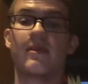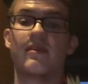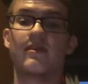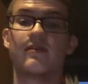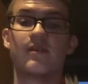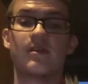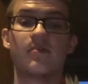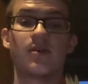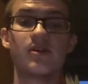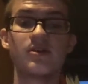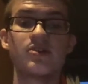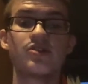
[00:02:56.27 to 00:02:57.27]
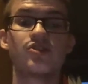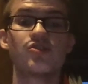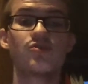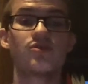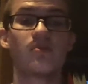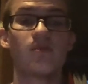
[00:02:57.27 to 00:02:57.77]
If a person
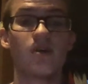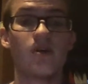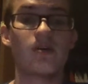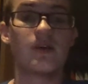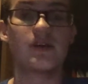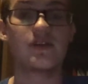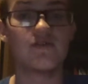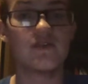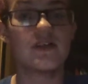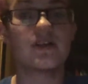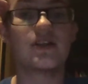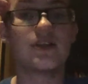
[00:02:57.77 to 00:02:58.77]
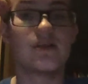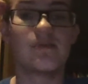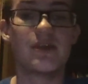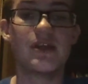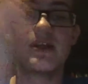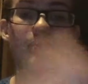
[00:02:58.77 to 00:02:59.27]
shoots the ball and is physically
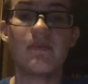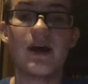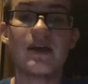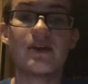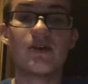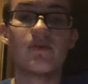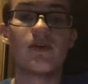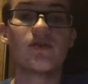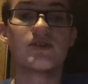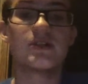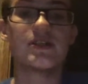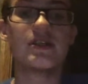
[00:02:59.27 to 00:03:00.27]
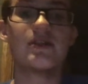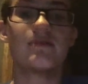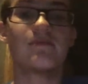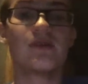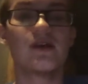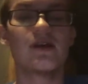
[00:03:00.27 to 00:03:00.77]
impeded by the opposing
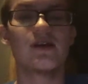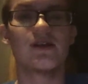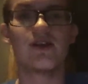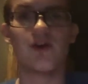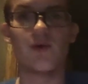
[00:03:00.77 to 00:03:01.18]
team, they are